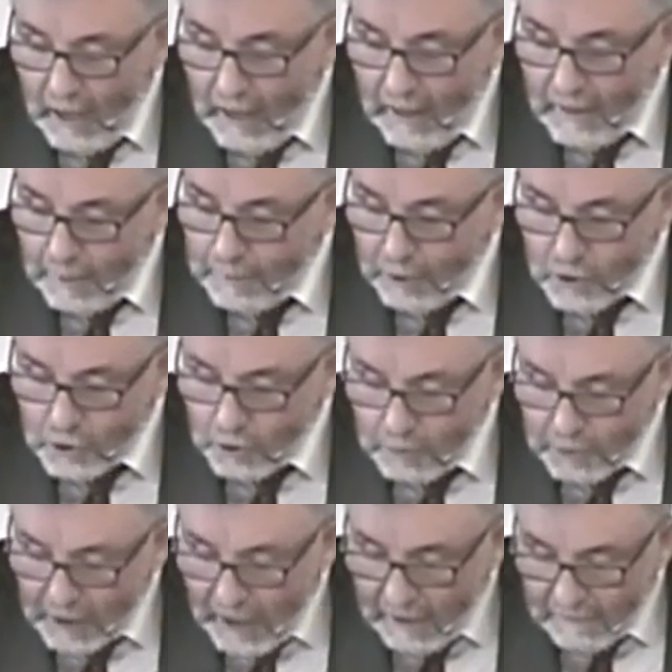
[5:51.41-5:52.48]
They presumed
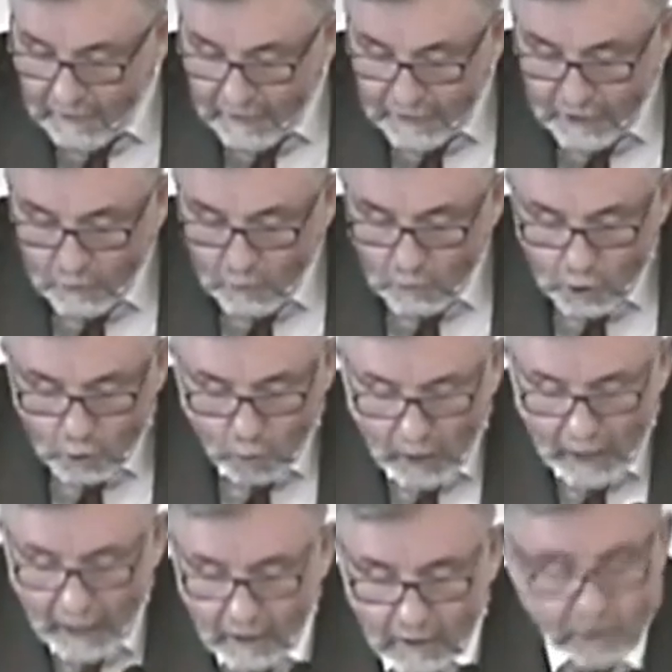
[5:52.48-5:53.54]
that everything was
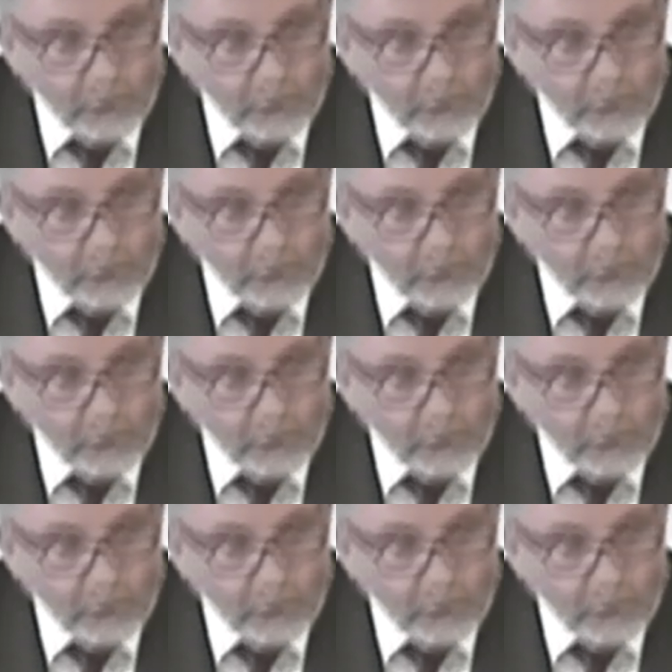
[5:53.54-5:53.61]
well, and